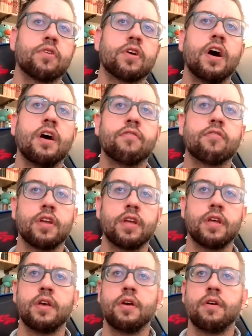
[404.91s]

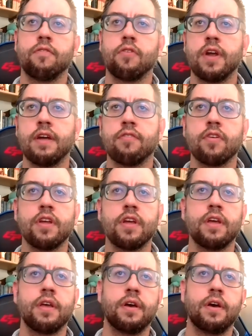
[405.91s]
recovery for
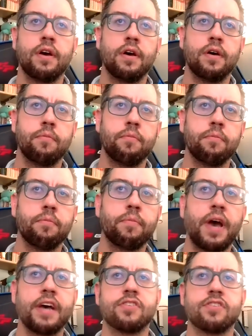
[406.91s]
every
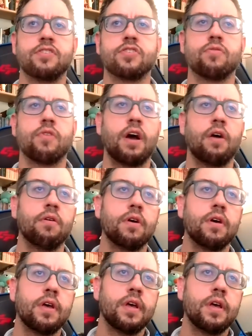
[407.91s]
passenger route